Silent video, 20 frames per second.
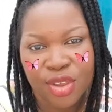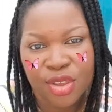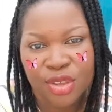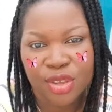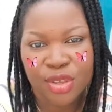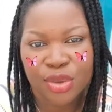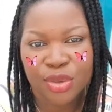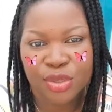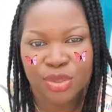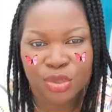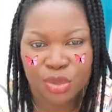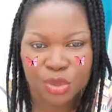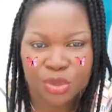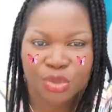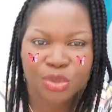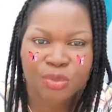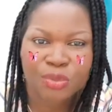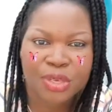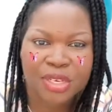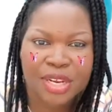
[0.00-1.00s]
your
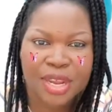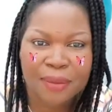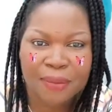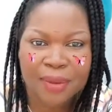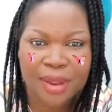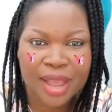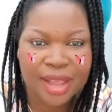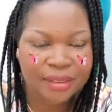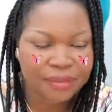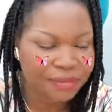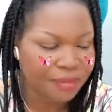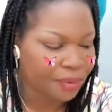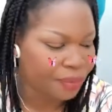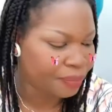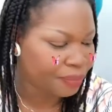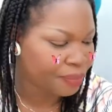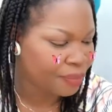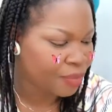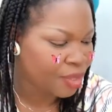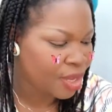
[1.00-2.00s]
social media platform.
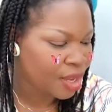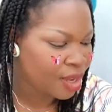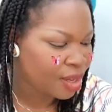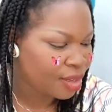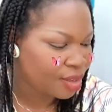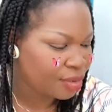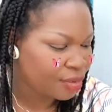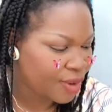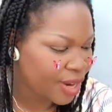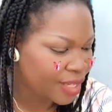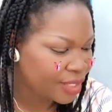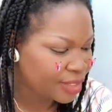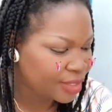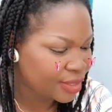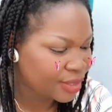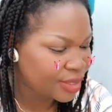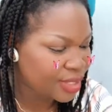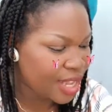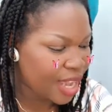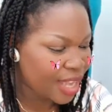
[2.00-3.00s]
All right,
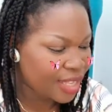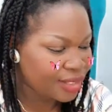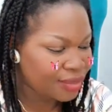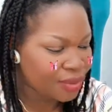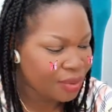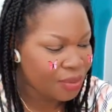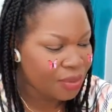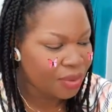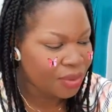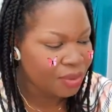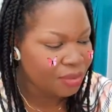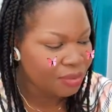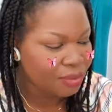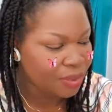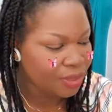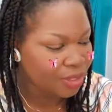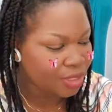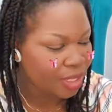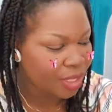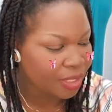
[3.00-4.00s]
so that's what we're going to
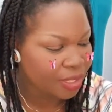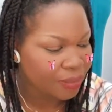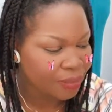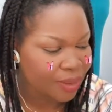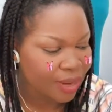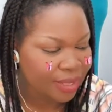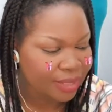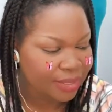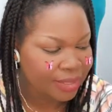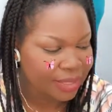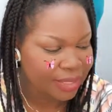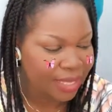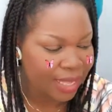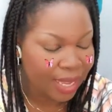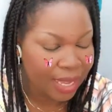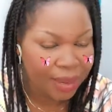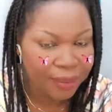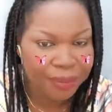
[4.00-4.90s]
be talking about today.